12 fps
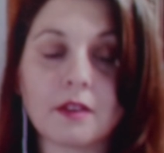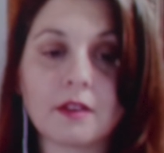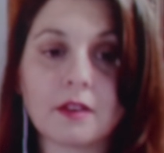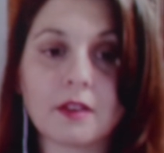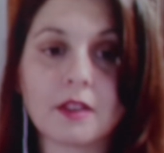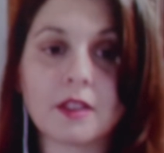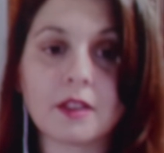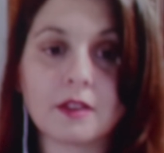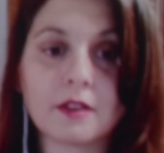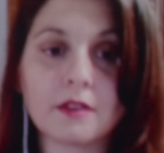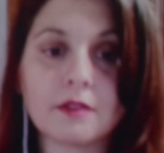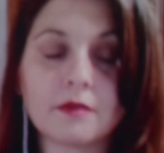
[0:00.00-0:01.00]

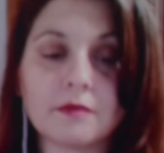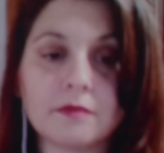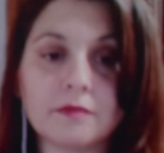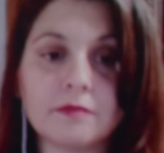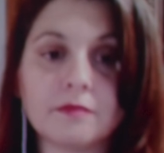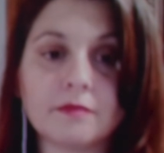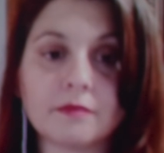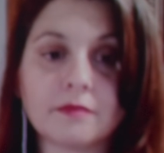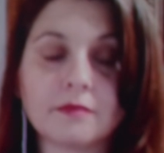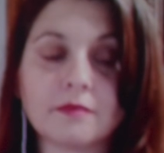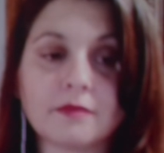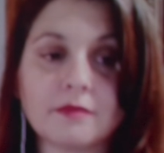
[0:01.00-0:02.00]

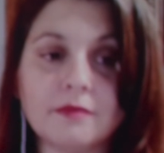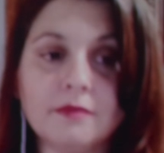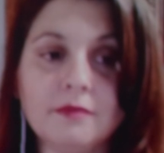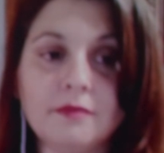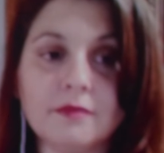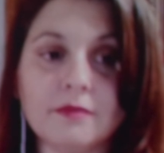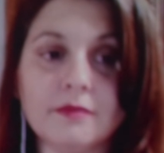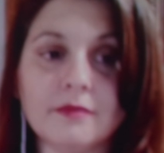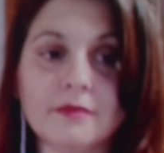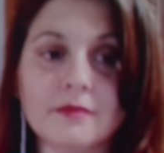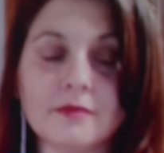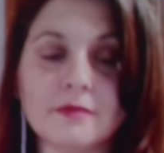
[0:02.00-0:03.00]

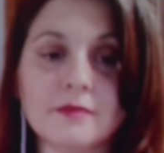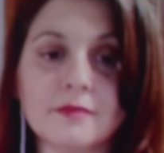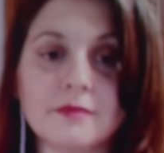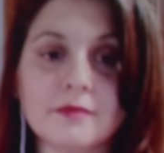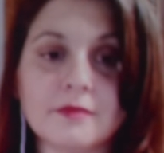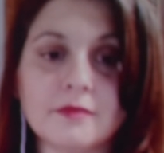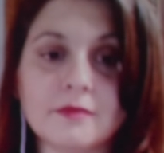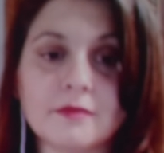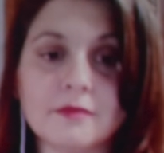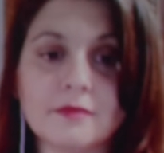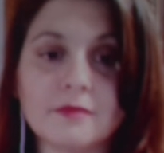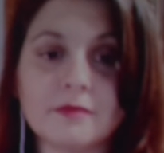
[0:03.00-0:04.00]

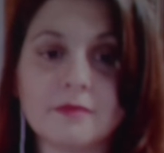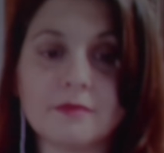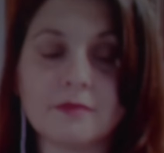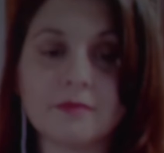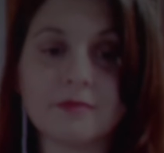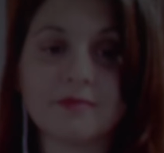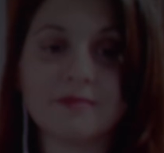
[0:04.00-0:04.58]
The person shown says nothing.